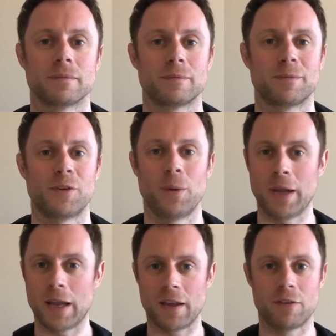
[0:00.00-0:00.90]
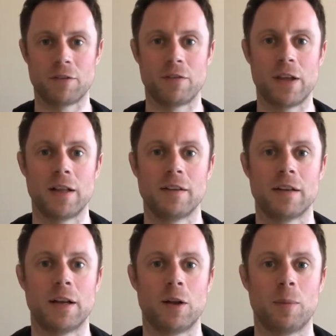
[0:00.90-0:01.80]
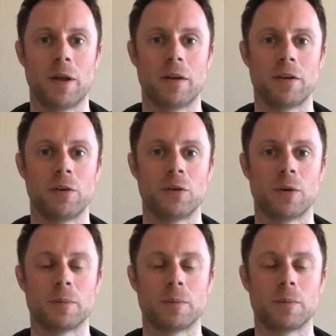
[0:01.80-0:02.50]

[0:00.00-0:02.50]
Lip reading: It's okay if it feels a little bit unusual.